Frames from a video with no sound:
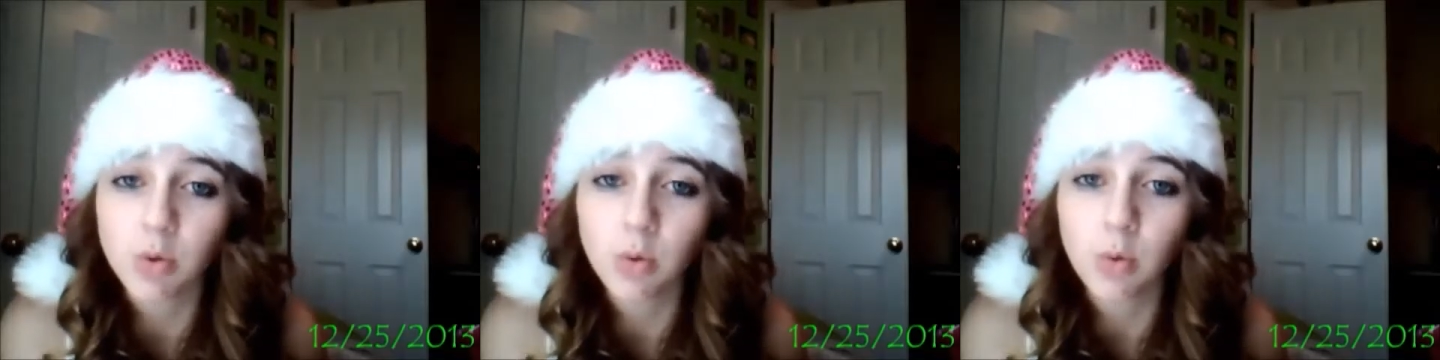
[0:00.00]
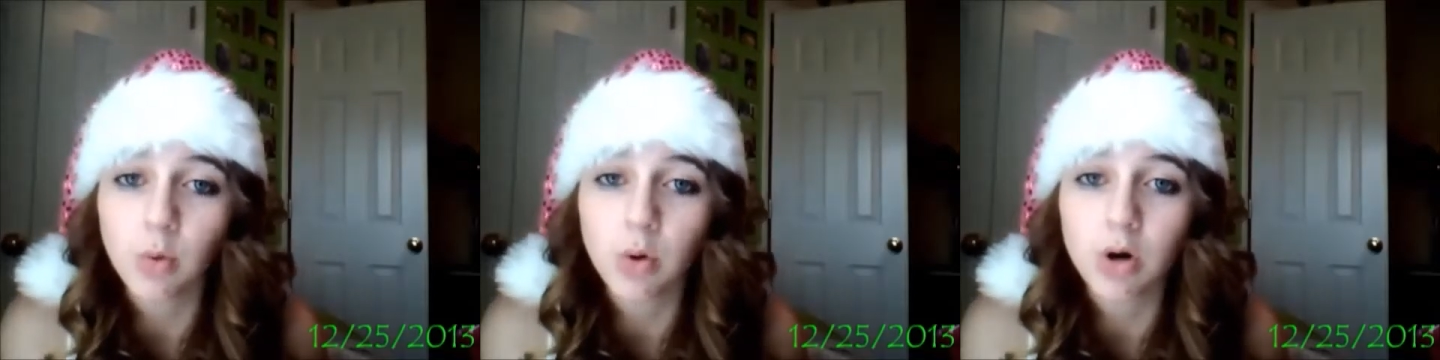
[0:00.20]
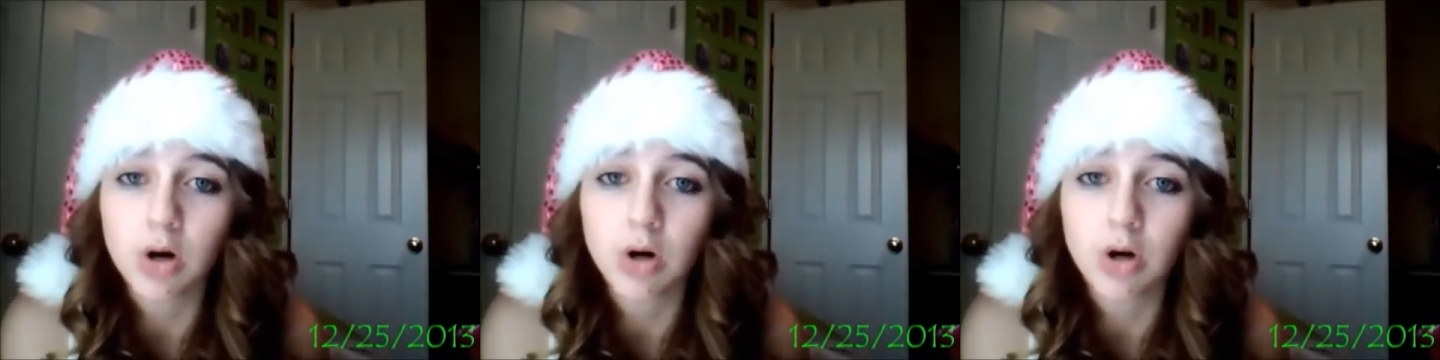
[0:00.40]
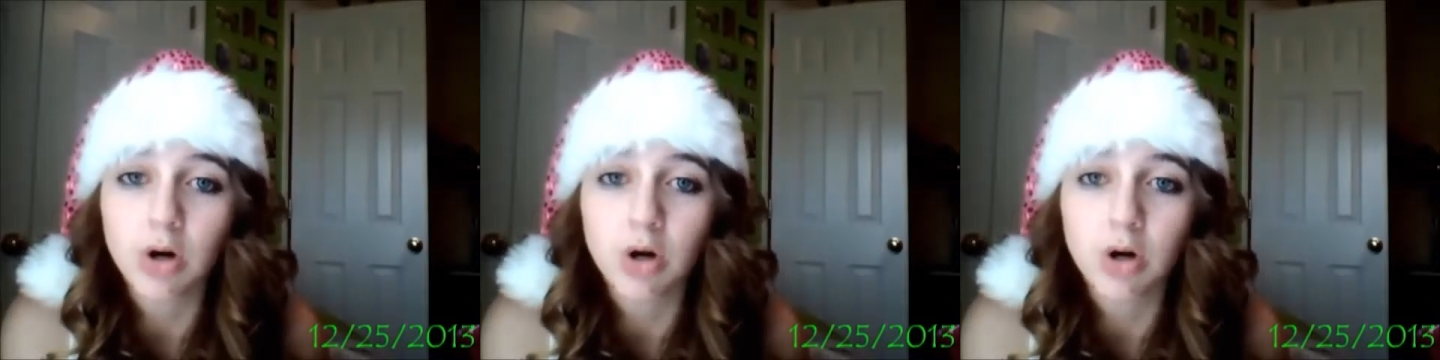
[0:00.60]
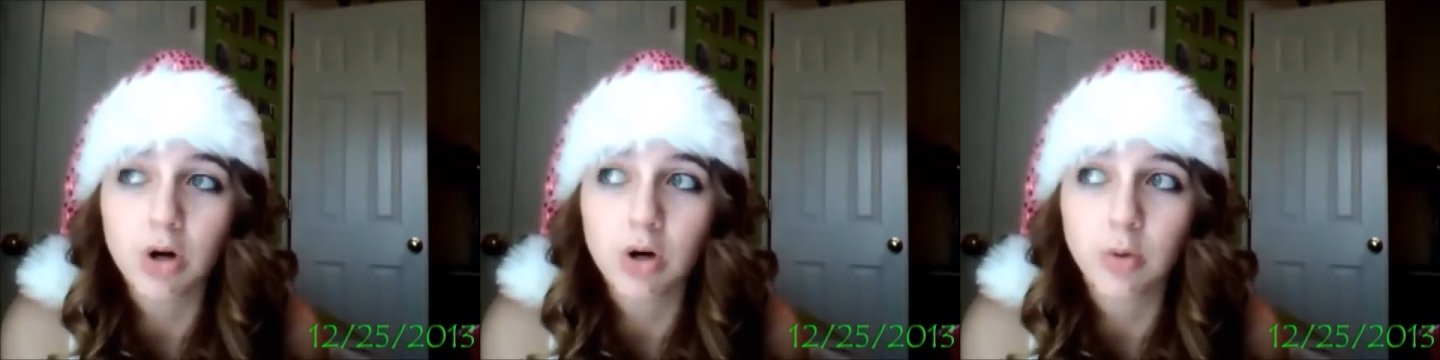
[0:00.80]

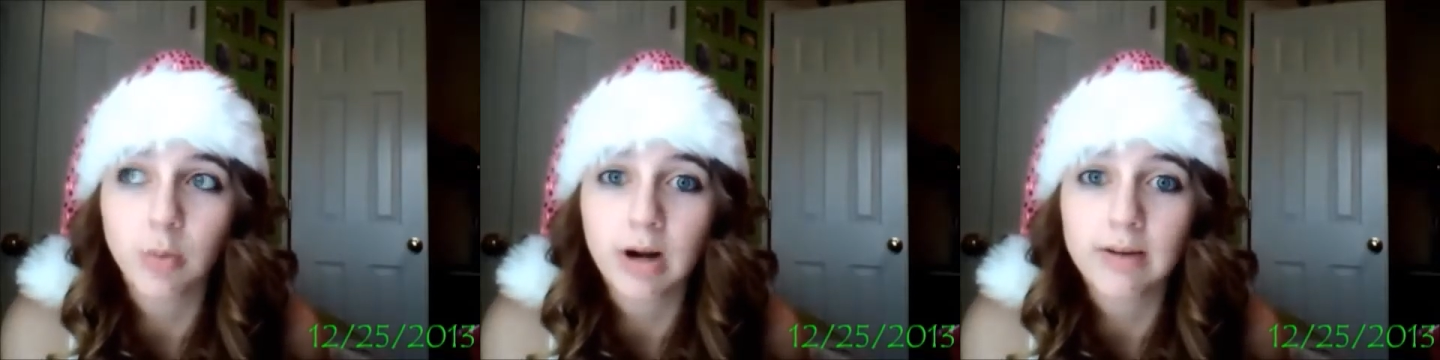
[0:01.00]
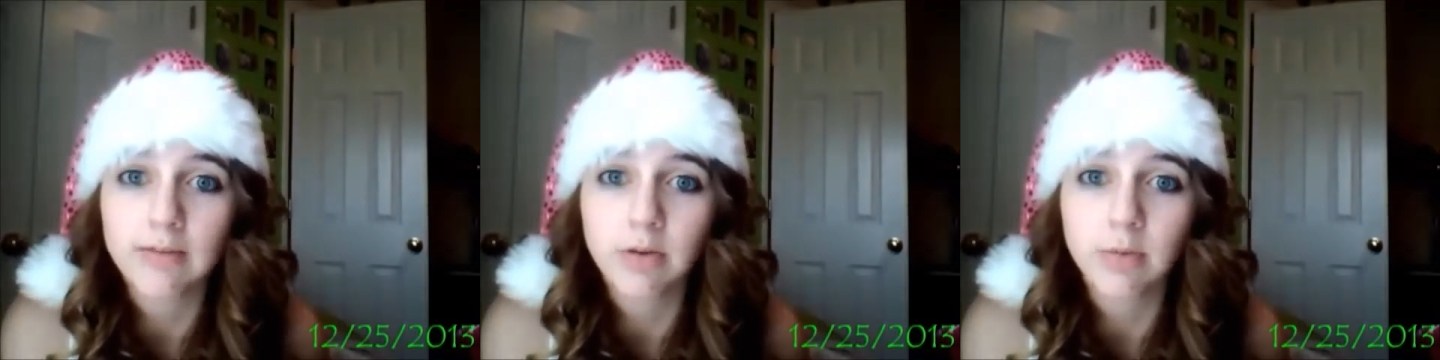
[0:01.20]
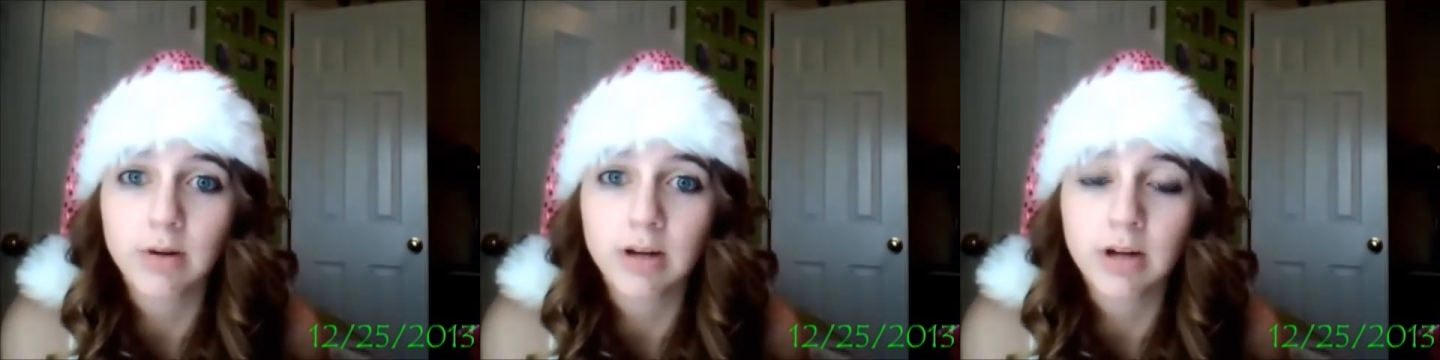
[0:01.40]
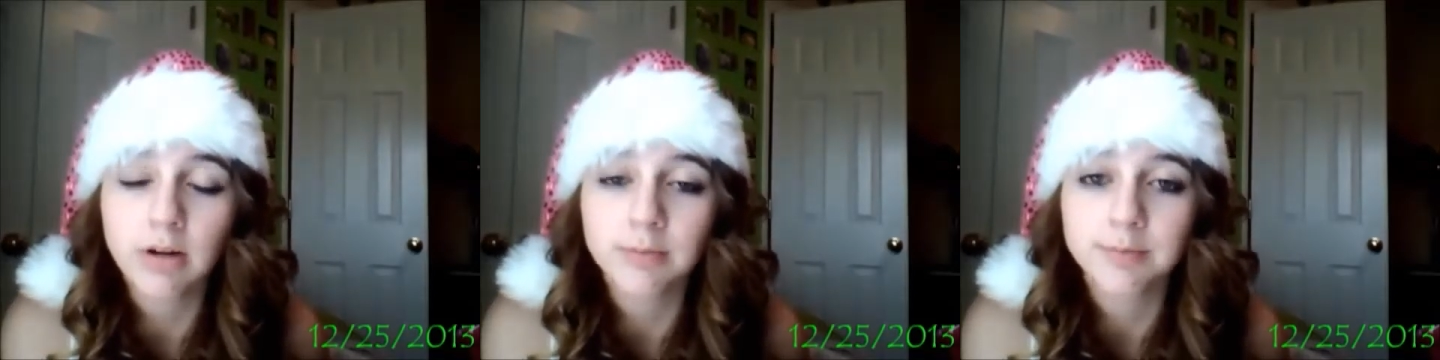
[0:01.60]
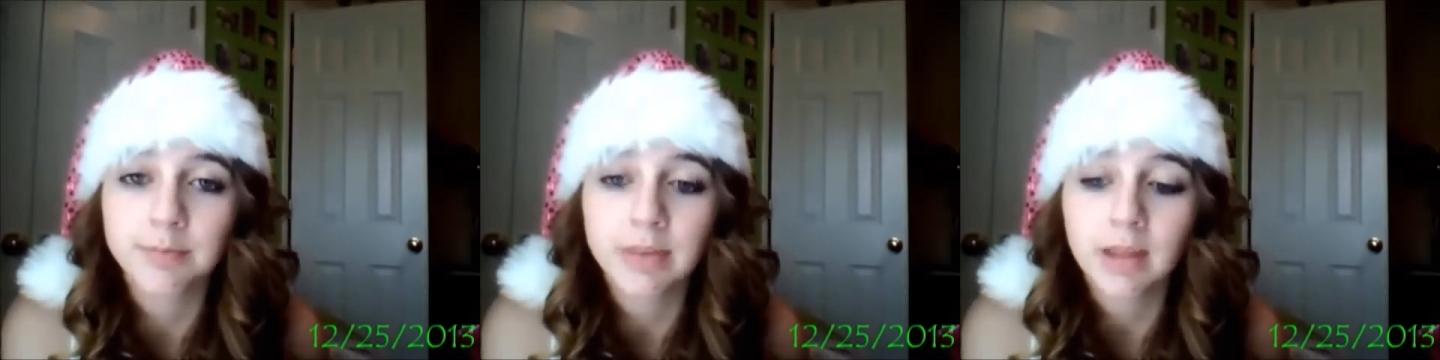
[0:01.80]
or whatever you want to do.
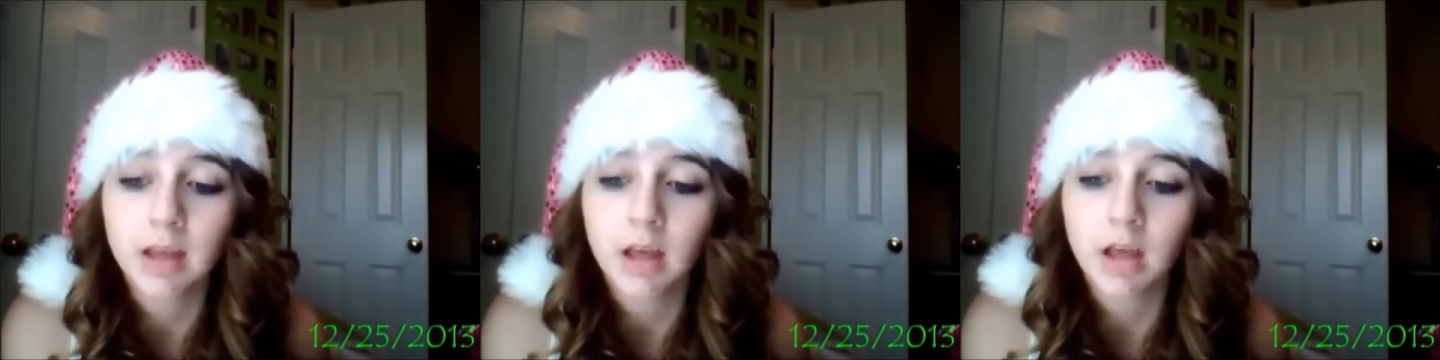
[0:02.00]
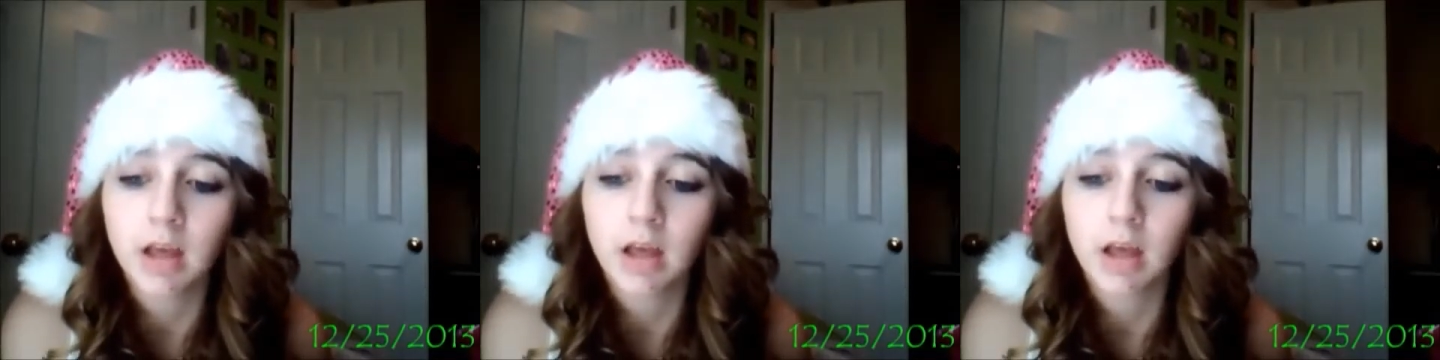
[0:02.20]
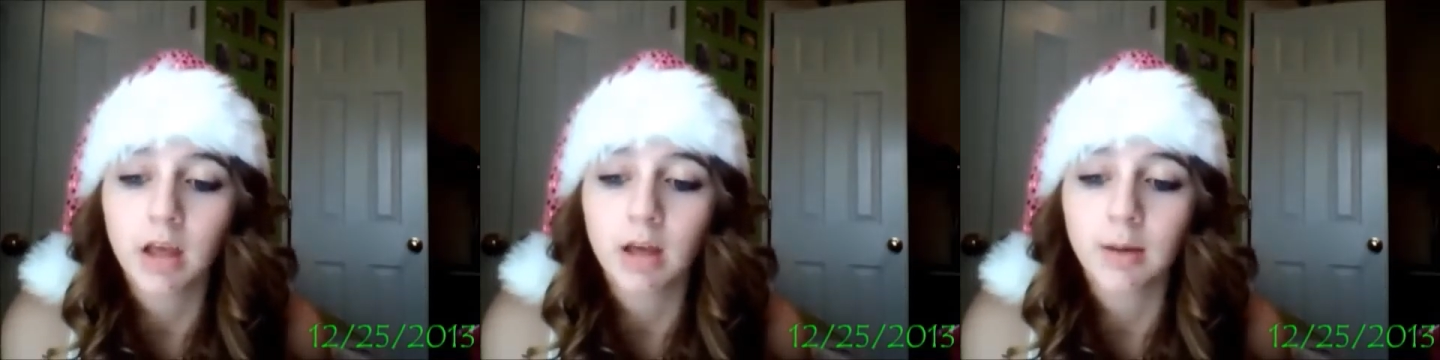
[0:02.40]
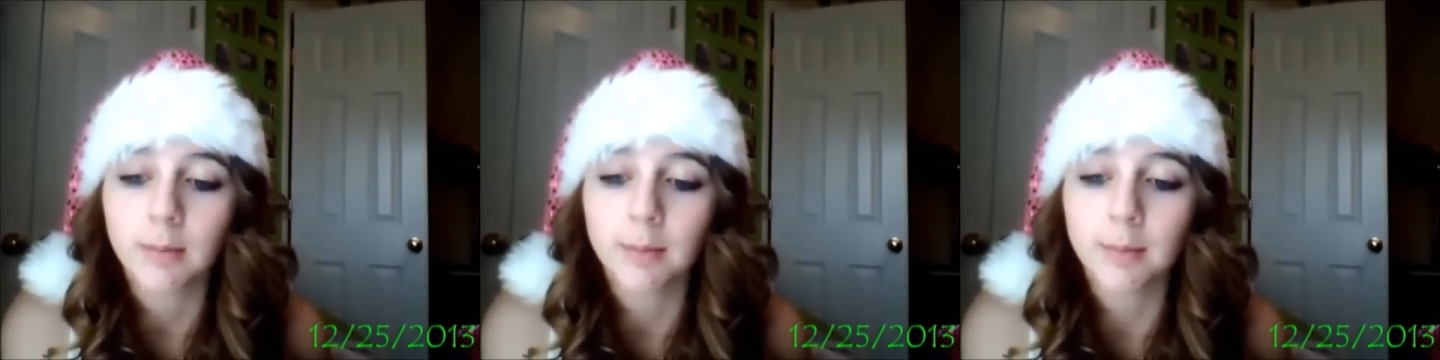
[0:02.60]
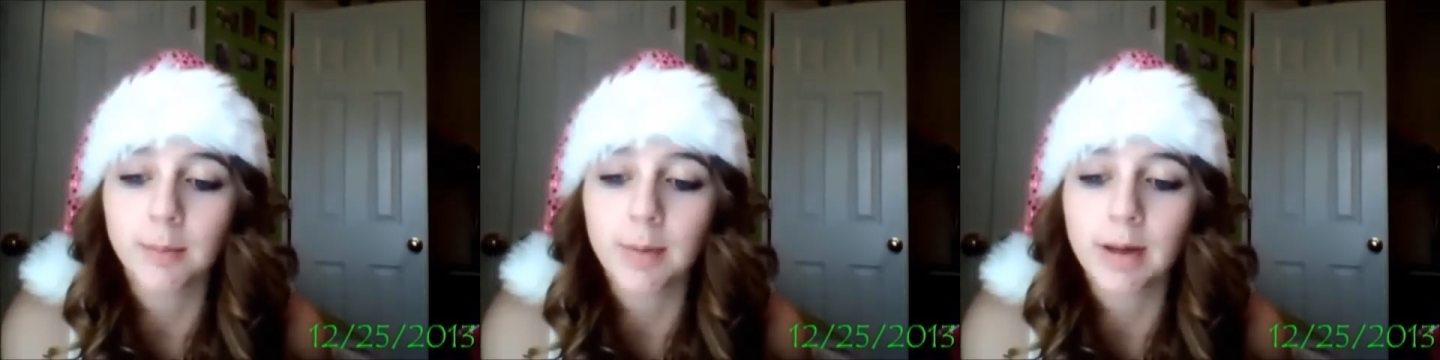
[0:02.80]

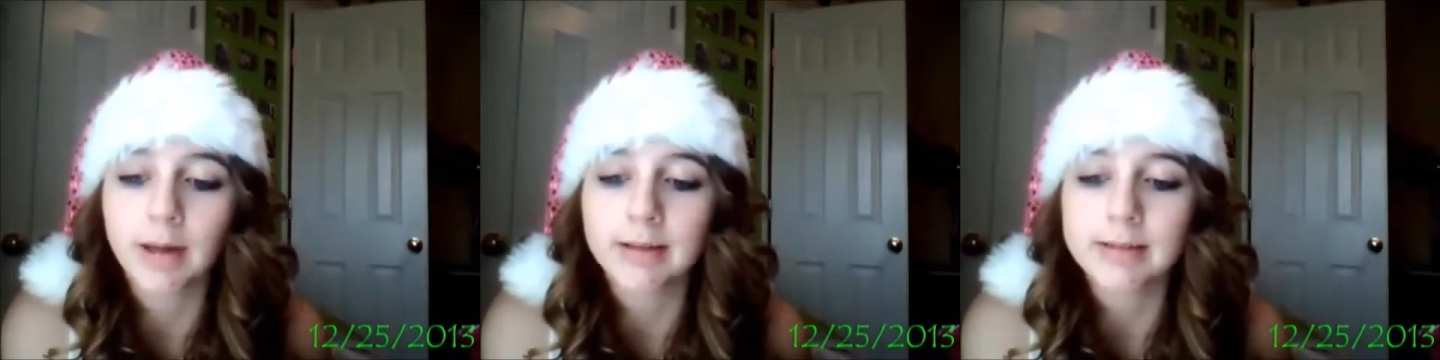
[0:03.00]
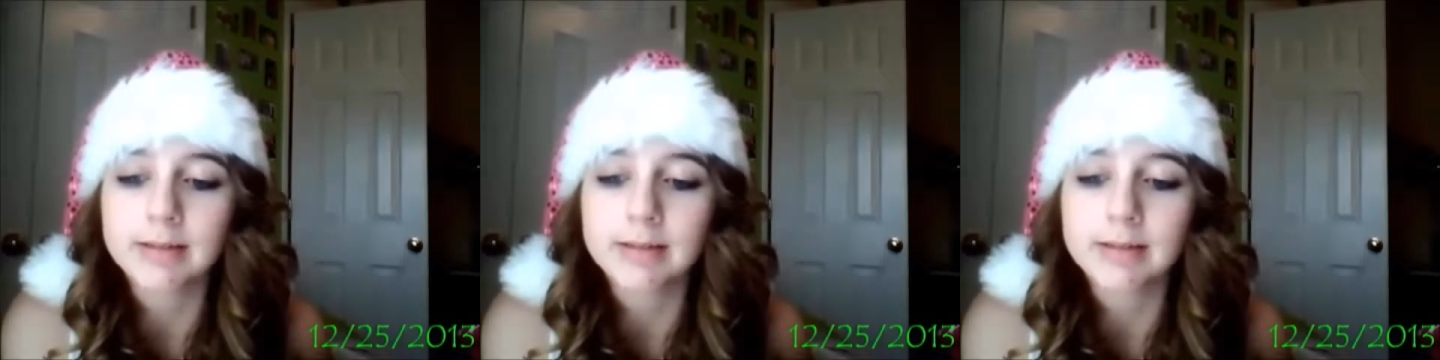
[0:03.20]
But